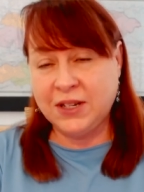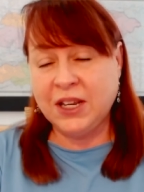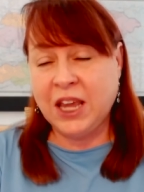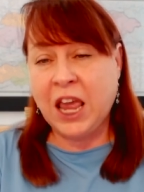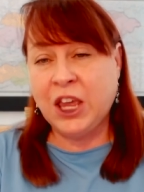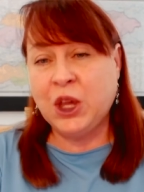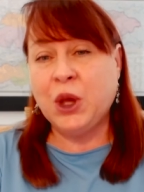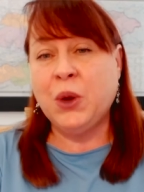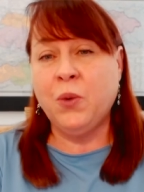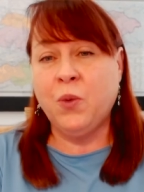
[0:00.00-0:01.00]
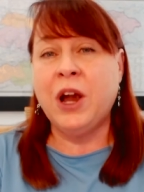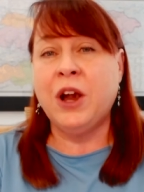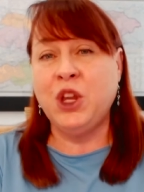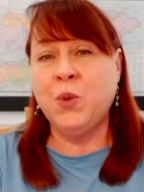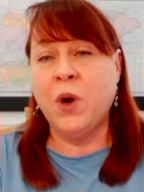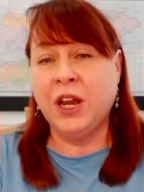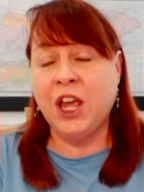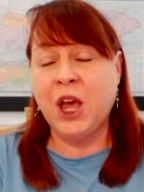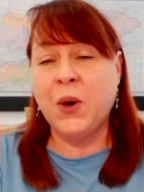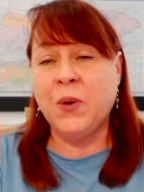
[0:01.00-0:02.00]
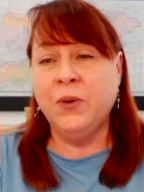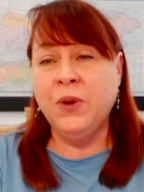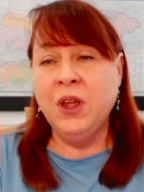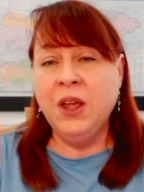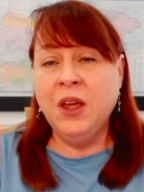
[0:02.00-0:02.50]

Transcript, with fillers: to get you where you want to go.